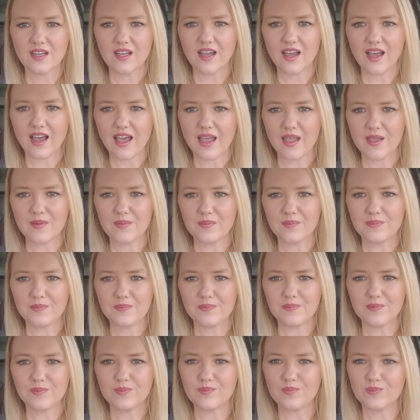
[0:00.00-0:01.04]
I
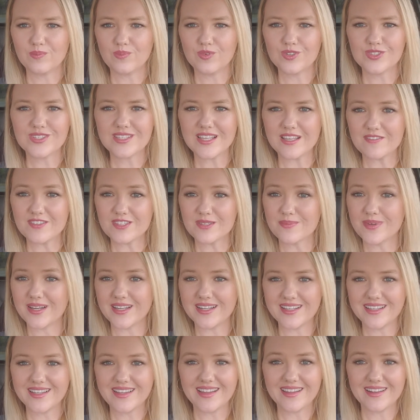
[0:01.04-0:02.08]
will save some
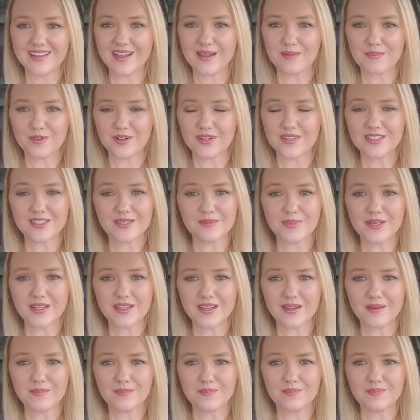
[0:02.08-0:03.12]
money and upgrade to a
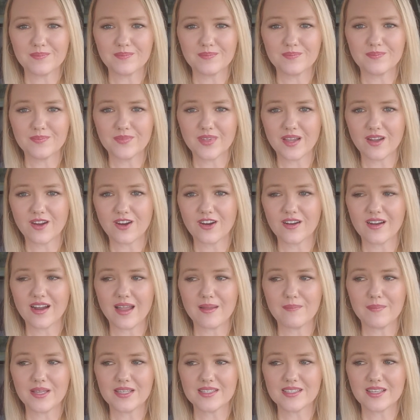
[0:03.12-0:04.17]
pickup, or I
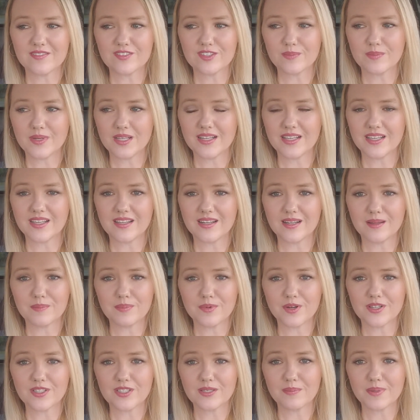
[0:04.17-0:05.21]
may save some money and
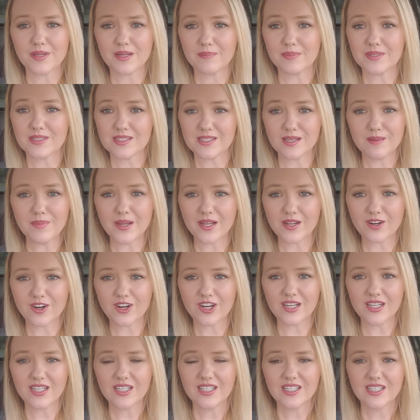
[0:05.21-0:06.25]
upgrade to pick up and sell my
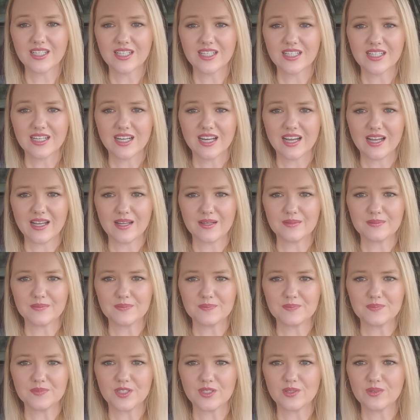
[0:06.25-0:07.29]
car.
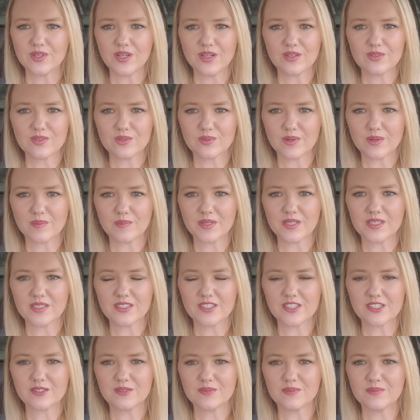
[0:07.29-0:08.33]
Who knows what I'm going
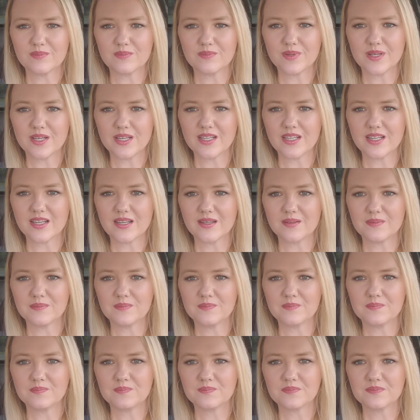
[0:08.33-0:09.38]
to do. But I
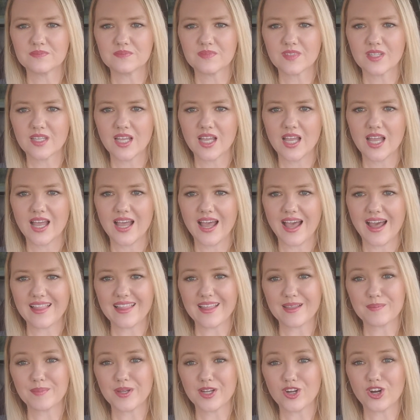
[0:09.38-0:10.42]

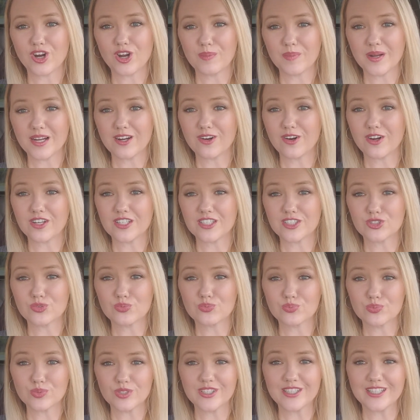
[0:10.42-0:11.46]
like my car. My car gets
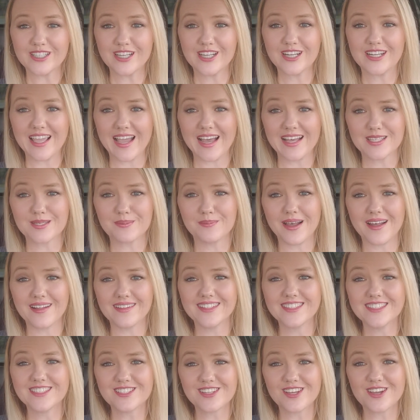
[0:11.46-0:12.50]
really good gas
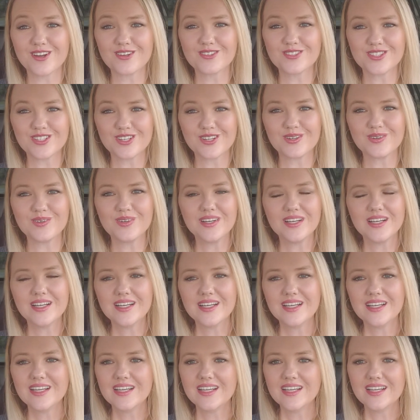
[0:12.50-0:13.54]
mileage though. So
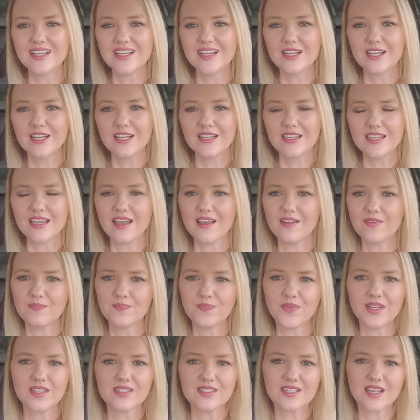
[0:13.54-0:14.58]
yeah,
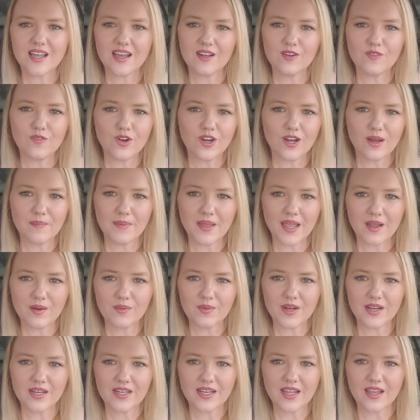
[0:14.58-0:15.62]
that's kind of where I'm at
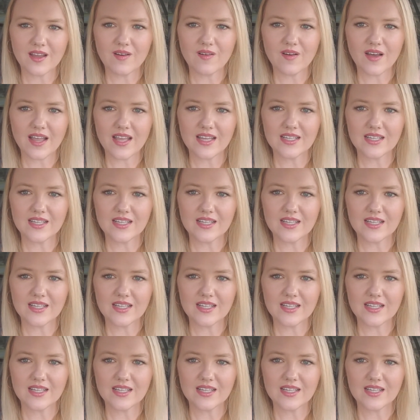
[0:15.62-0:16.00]
right now.